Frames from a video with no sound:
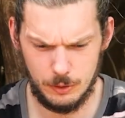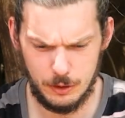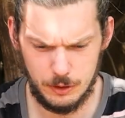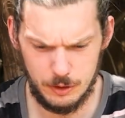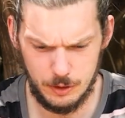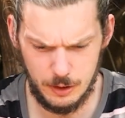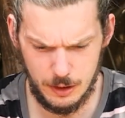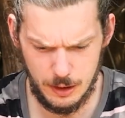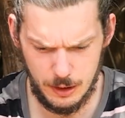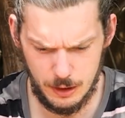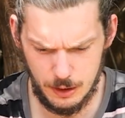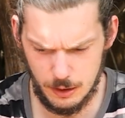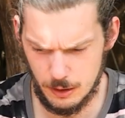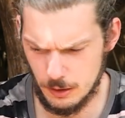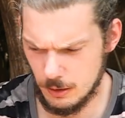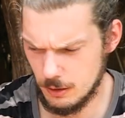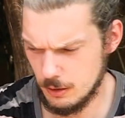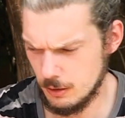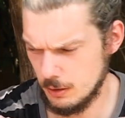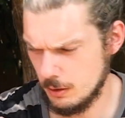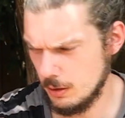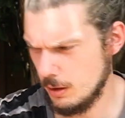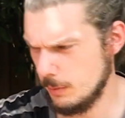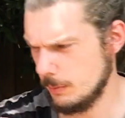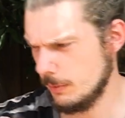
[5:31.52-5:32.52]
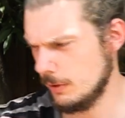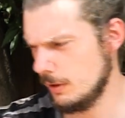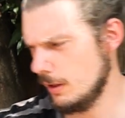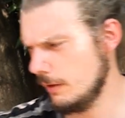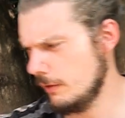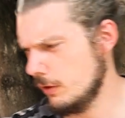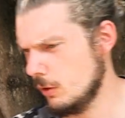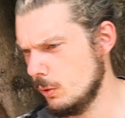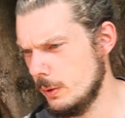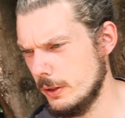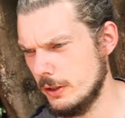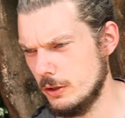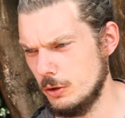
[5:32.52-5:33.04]
Let's, I'm gonna have
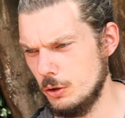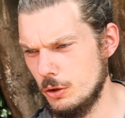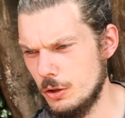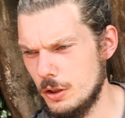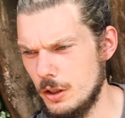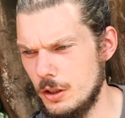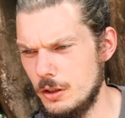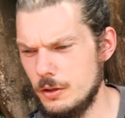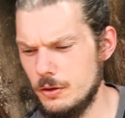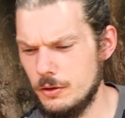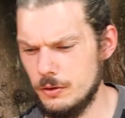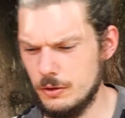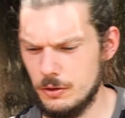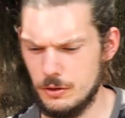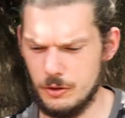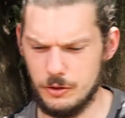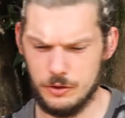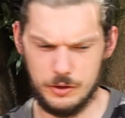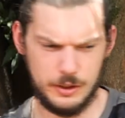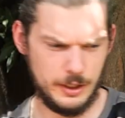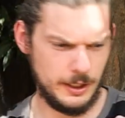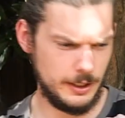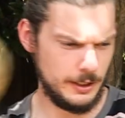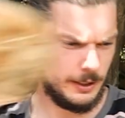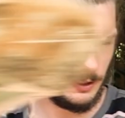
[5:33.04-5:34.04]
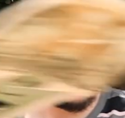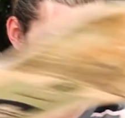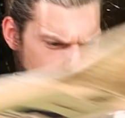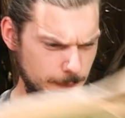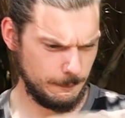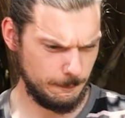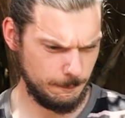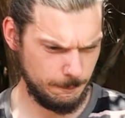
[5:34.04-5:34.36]
a quick look and see.